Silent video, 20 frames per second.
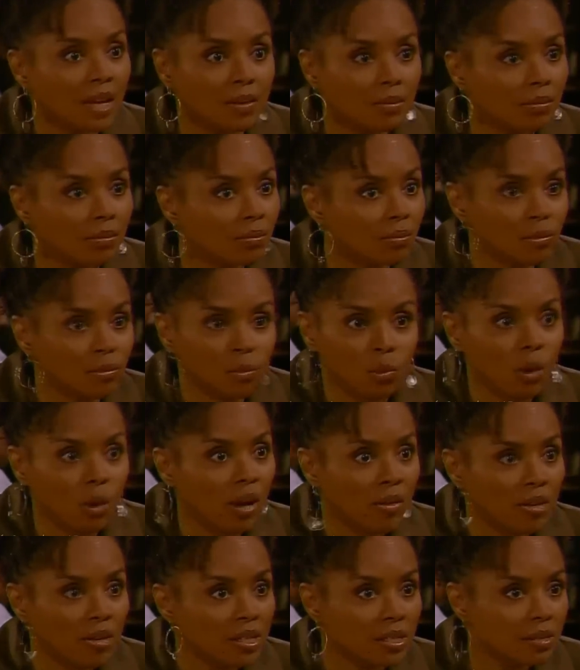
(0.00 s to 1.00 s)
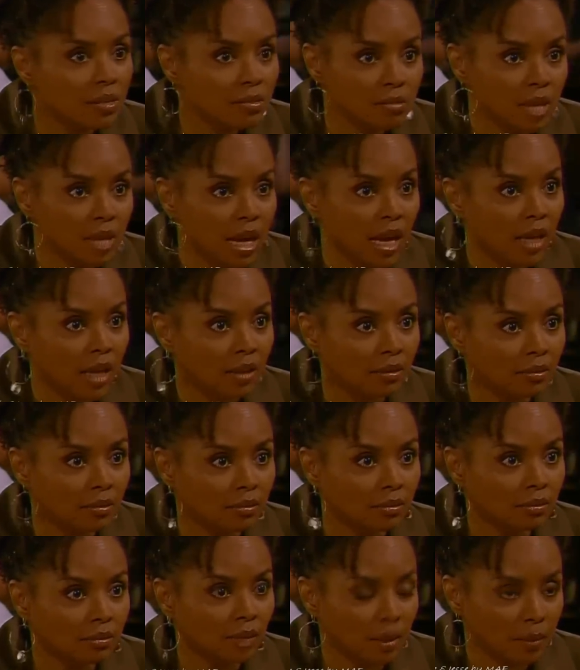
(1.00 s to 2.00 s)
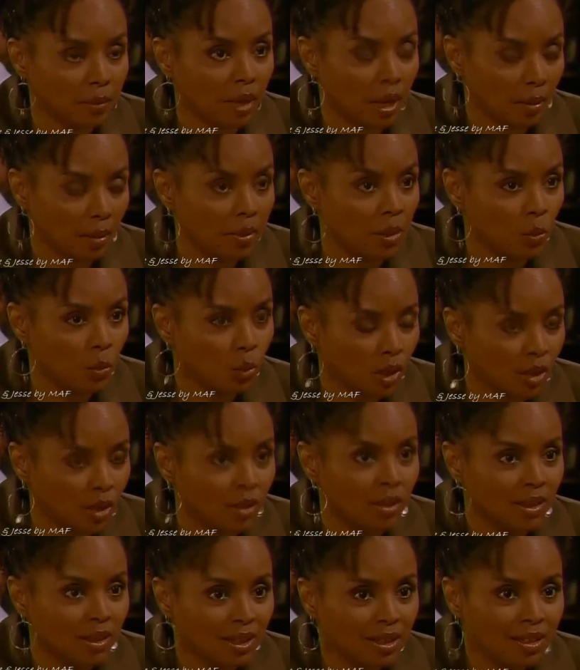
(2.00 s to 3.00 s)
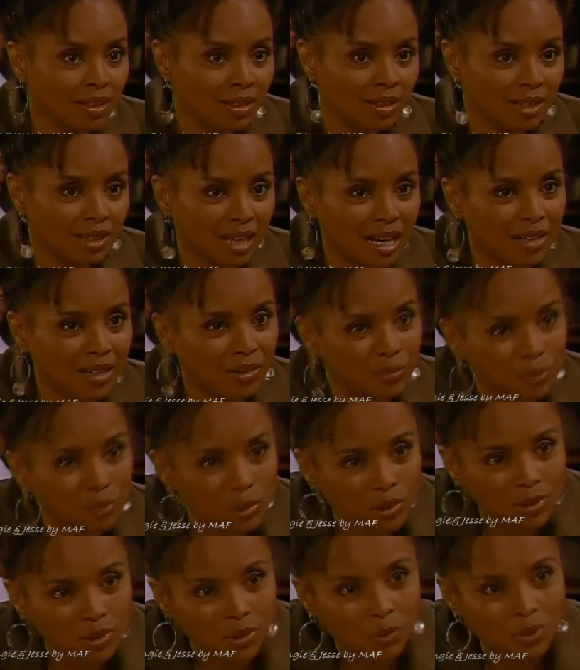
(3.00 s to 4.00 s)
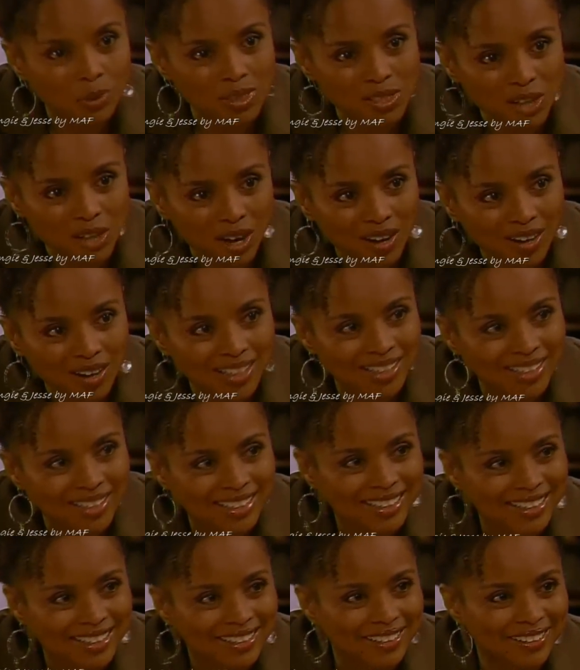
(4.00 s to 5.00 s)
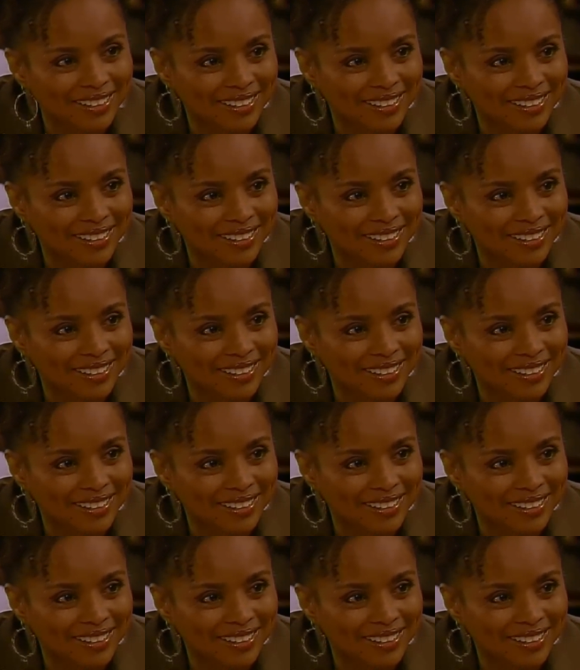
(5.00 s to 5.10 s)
And where is that? I mean, I mean what kind of pull are we talking